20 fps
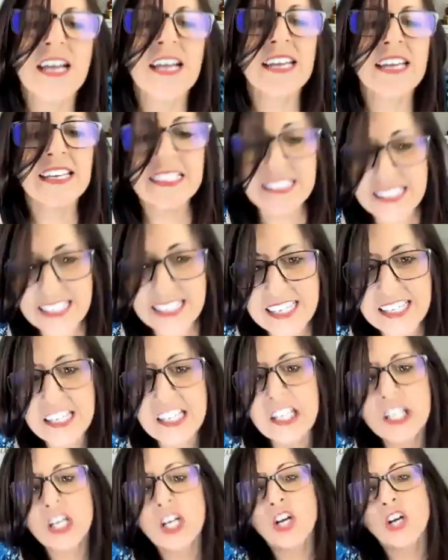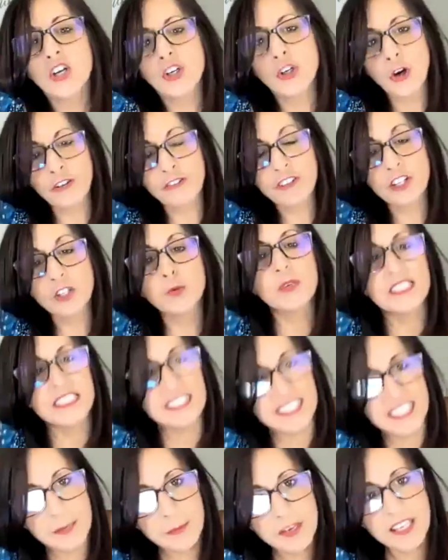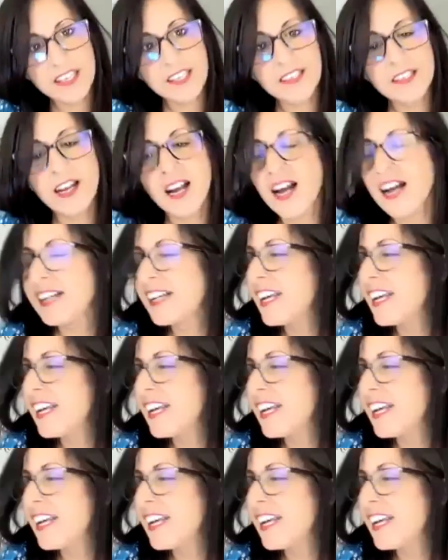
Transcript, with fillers: He's in your field redeeming. I